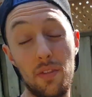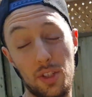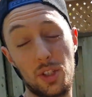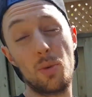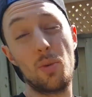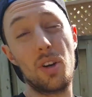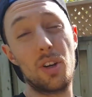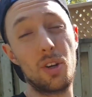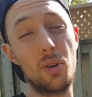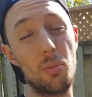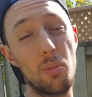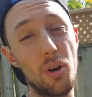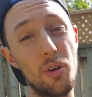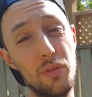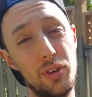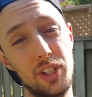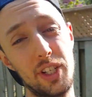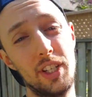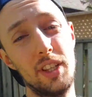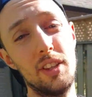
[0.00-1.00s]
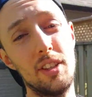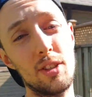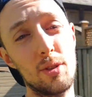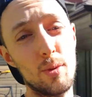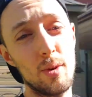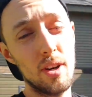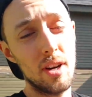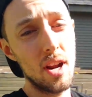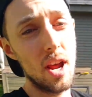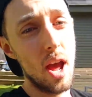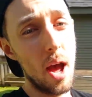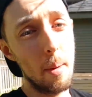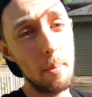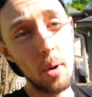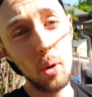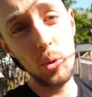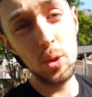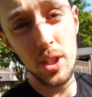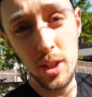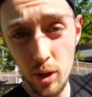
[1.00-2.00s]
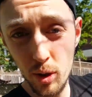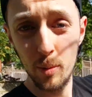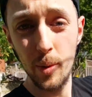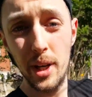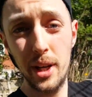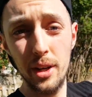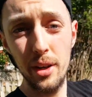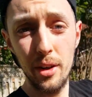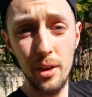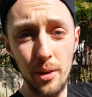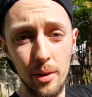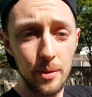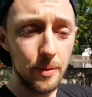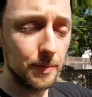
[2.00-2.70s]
We obviously want to go perfect in this one, but we'll see what we can